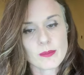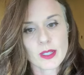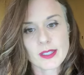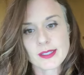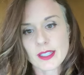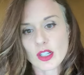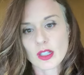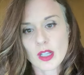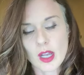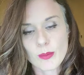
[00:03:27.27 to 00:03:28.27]

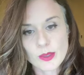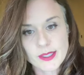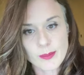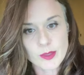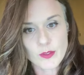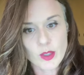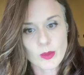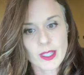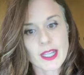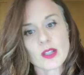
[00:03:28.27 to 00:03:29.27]
considered presumptively
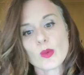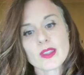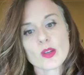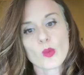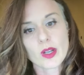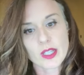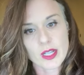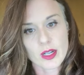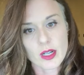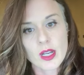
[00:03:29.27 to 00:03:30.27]
related within 1
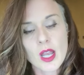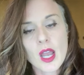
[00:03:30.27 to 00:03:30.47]
year,